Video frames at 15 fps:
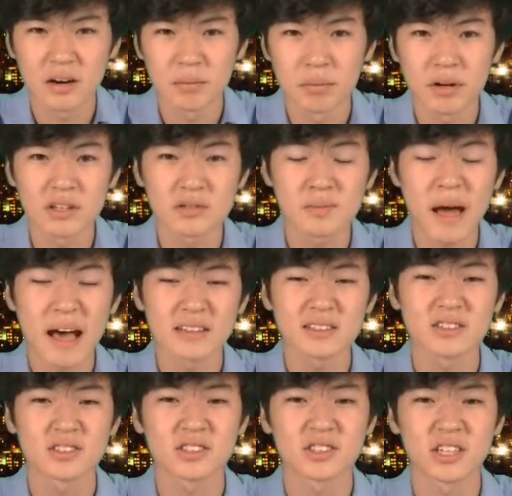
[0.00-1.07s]
a British
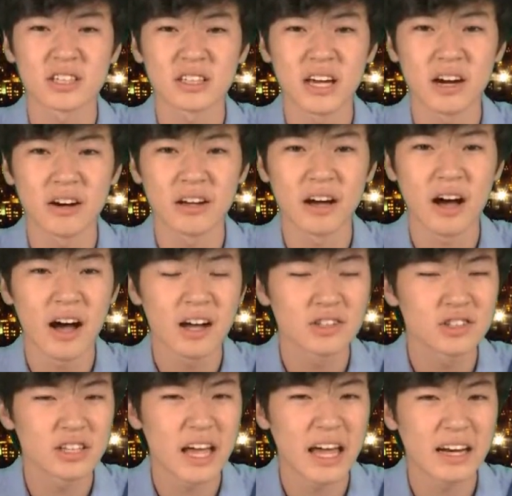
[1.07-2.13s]
passenger jet carrying
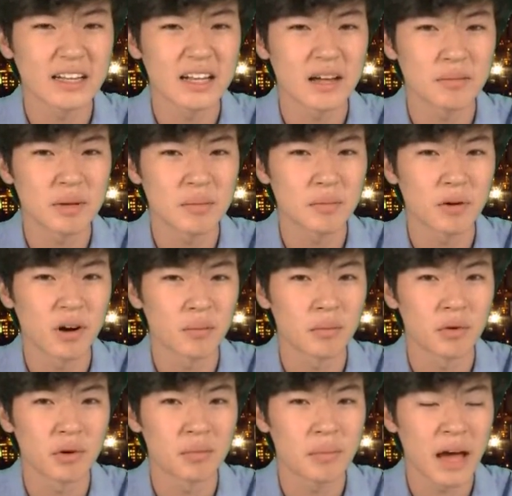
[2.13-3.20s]
189 people on
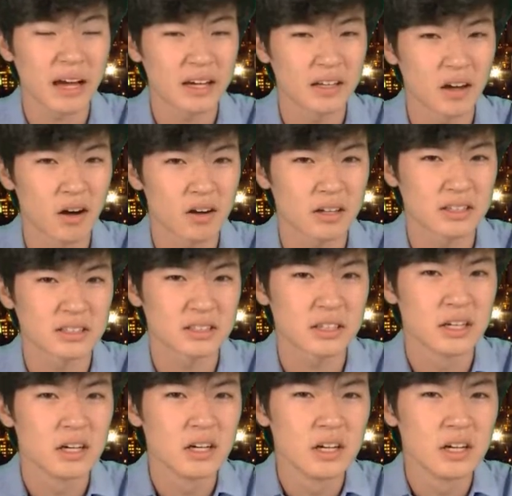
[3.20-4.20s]
board back in August.